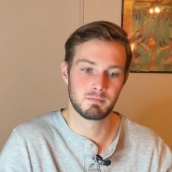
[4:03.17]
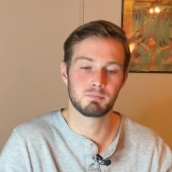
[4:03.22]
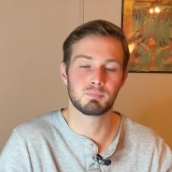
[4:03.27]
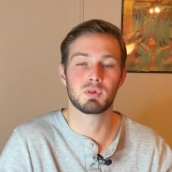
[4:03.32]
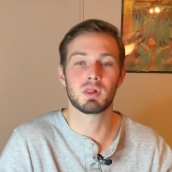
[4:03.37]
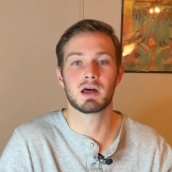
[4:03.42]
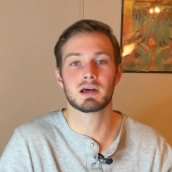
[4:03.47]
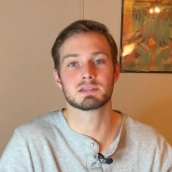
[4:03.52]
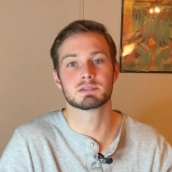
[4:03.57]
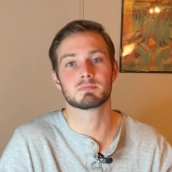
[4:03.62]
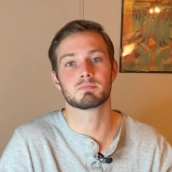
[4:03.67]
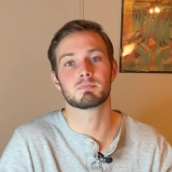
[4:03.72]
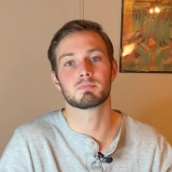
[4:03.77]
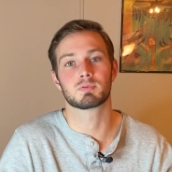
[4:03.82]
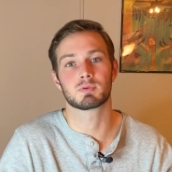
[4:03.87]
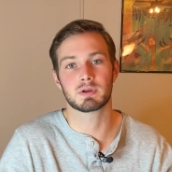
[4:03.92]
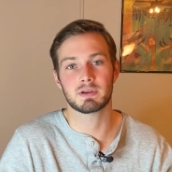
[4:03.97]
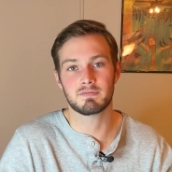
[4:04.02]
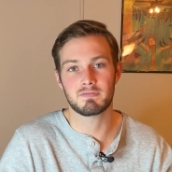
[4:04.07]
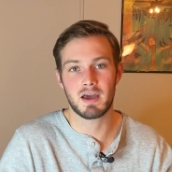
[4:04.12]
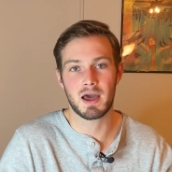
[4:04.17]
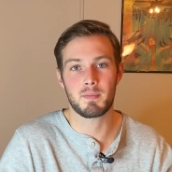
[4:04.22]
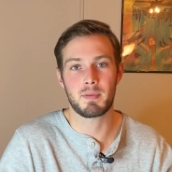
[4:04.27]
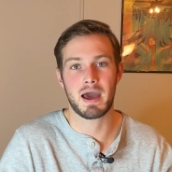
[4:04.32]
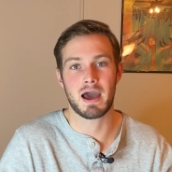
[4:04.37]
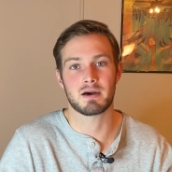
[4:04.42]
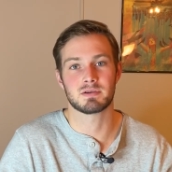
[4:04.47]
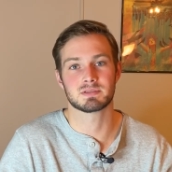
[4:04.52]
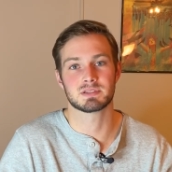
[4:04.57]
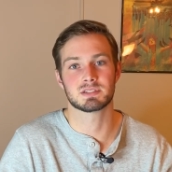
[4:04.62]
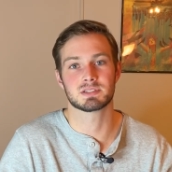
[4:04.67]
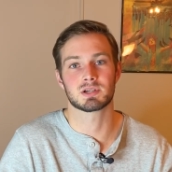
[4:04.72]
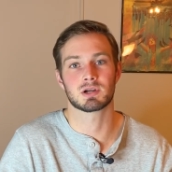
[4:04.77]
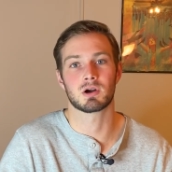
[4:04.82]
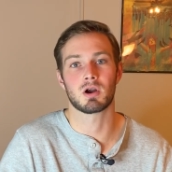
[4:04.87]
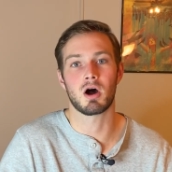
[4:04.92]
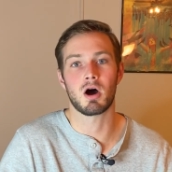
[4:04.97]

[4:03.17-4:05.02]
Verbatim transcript: Plus, prefab houses are